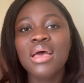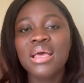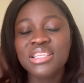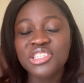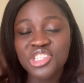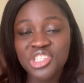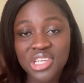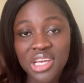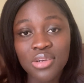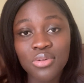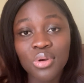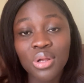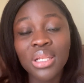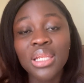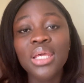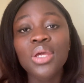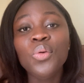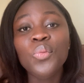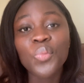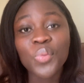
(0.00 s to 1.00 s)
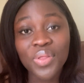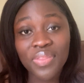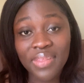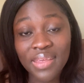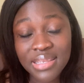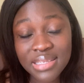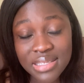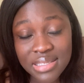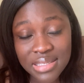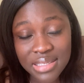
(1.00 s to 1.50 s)
generally
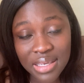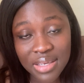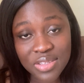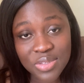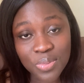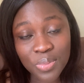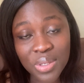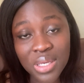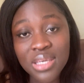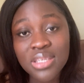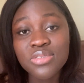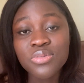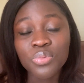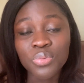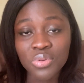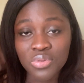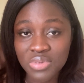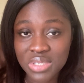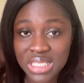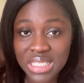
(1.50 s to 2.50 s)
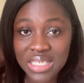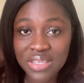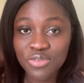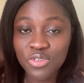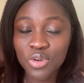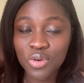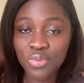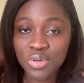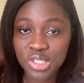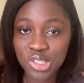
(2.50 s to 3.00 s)
within 6 weeks you'll receive
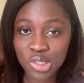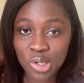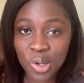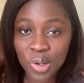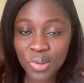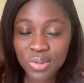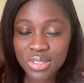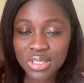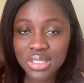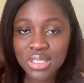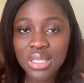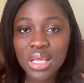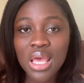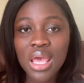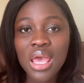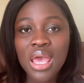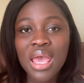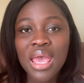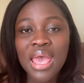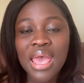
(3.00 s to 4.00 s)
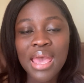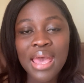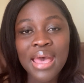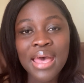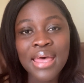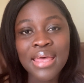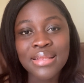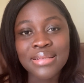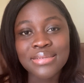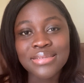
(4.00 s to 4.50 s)
your results.
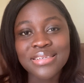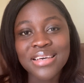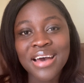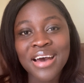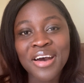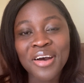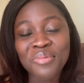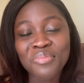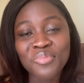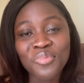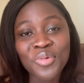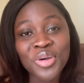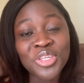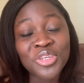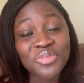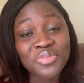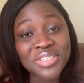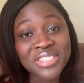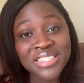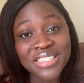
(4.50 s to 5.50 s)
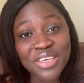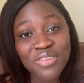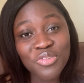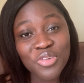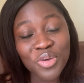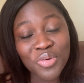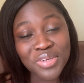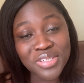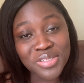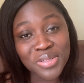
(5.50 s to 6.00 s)
And when you receive
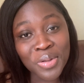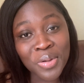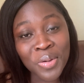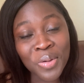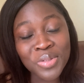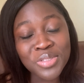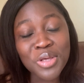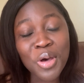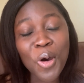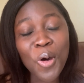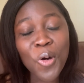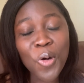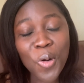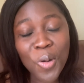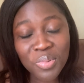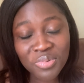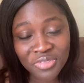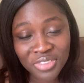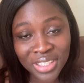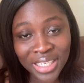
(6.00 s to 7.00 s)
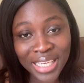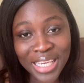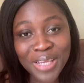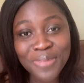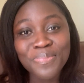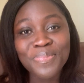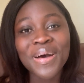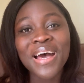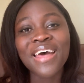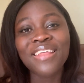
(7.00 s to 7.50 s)
your results, hopefully
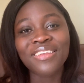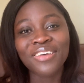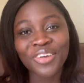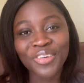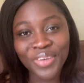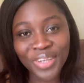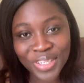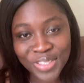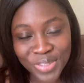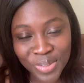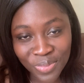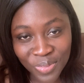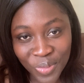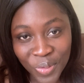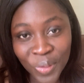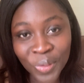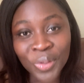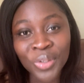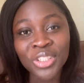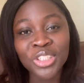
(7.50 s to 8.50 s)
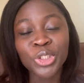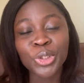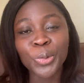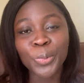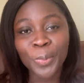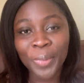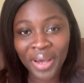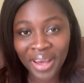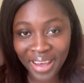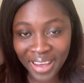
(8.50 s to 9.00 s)
by the grace of God, you
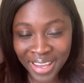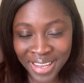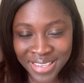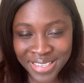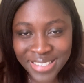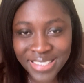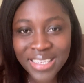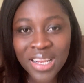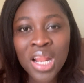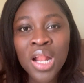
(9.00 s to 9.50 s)
pass.